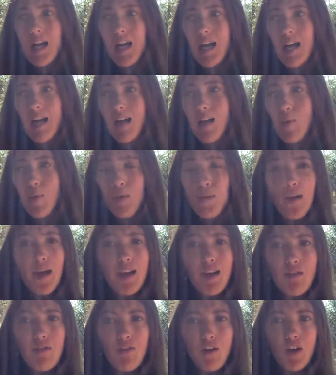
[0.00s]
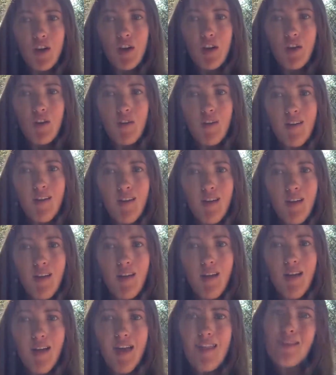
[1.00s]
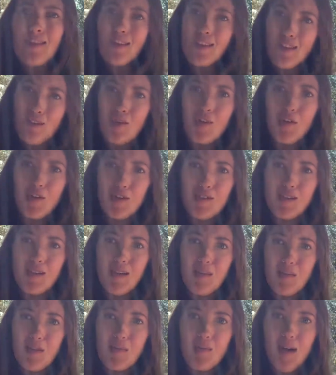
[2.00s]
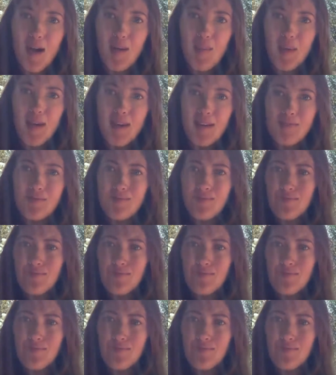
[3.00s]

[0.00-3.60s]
we're ready for you. And the little girl's name was Poppy.